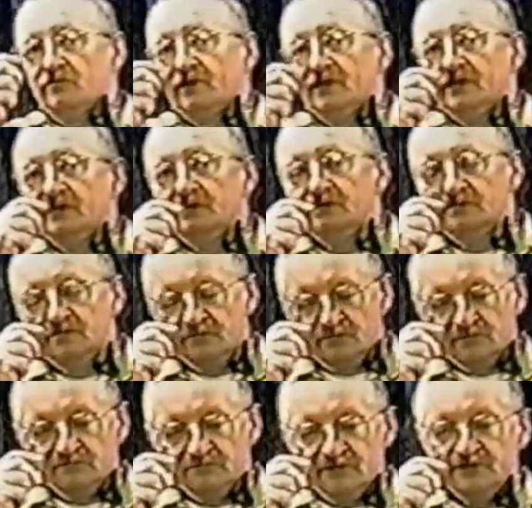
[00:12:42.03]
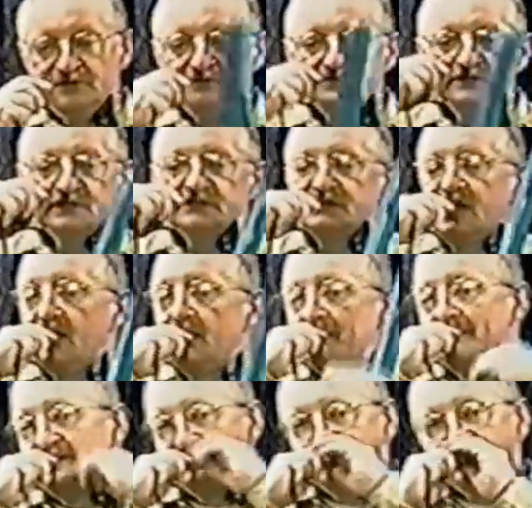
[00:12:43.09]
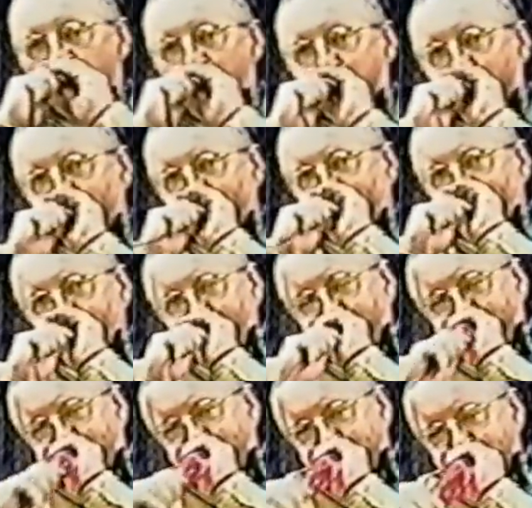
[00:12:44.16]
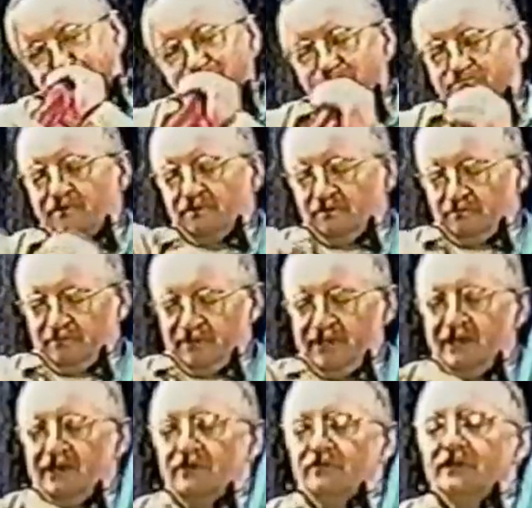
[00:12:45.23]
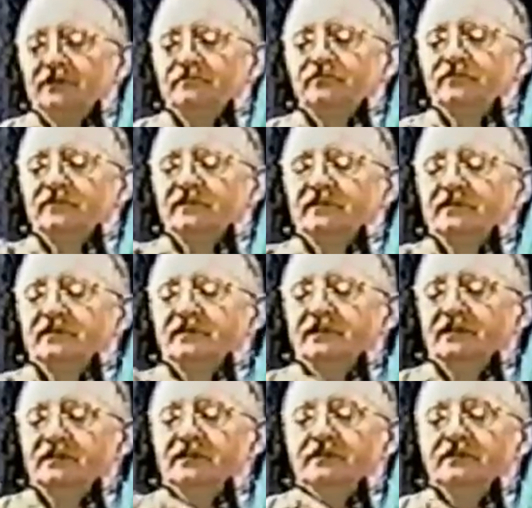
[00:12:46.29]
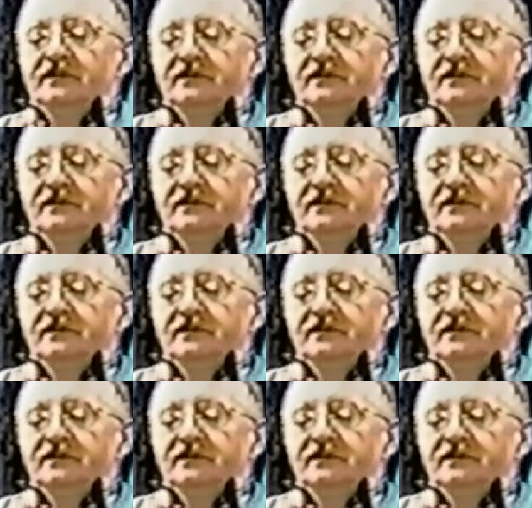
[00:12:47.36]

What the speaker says: put a little bit of air in it, and then make a 4-petal